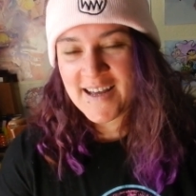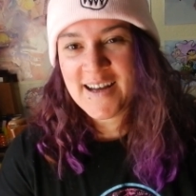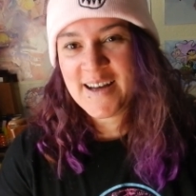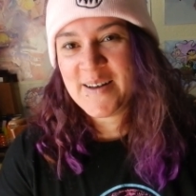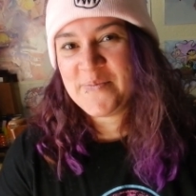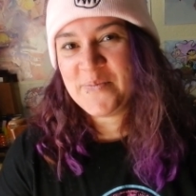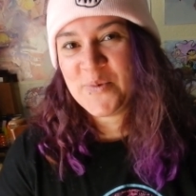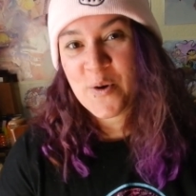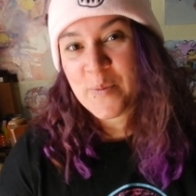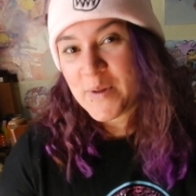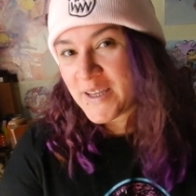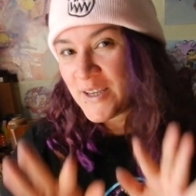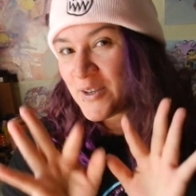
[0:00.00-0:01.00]
Um,
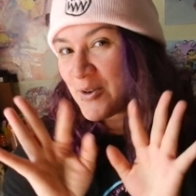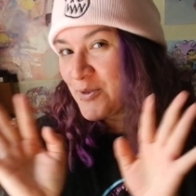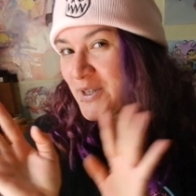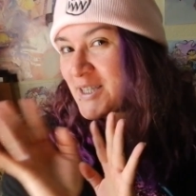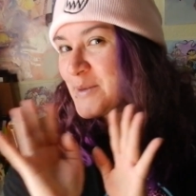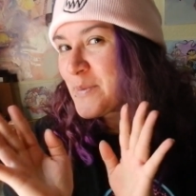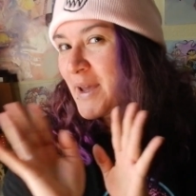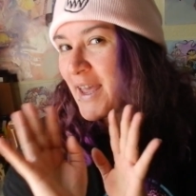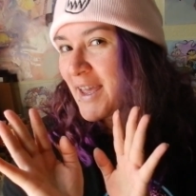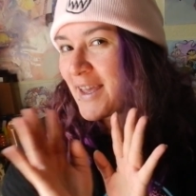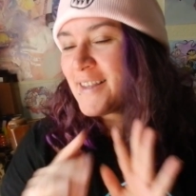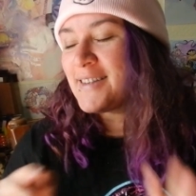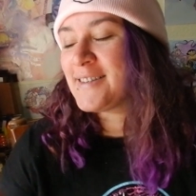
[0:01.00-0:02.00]
normally only see my
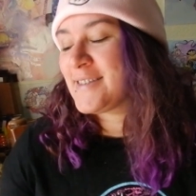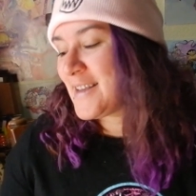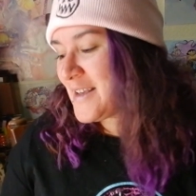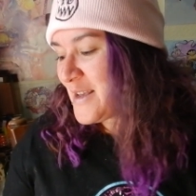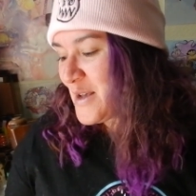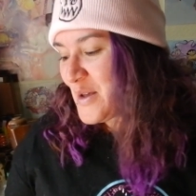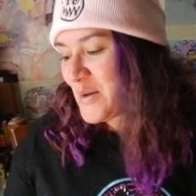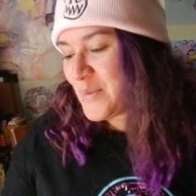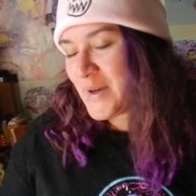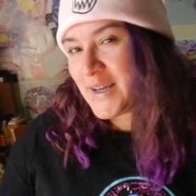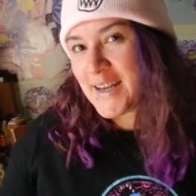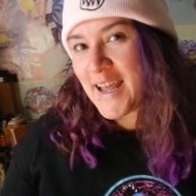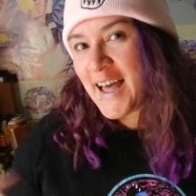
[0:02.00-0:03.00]
hands.
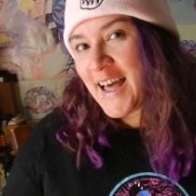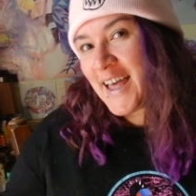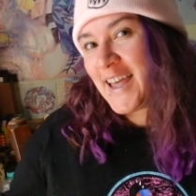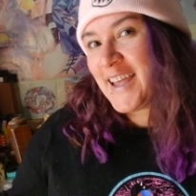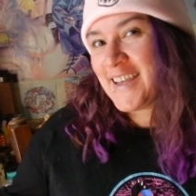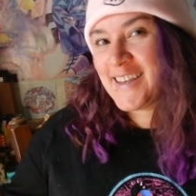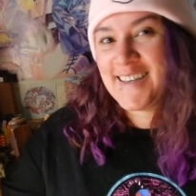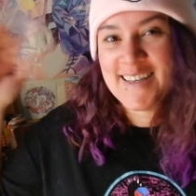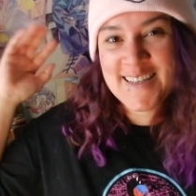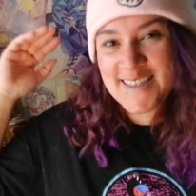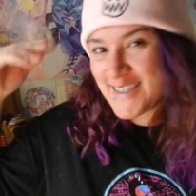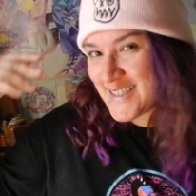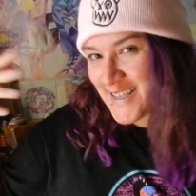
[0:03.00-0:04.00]
But hi,
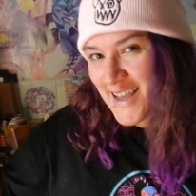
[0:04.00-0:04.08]
it is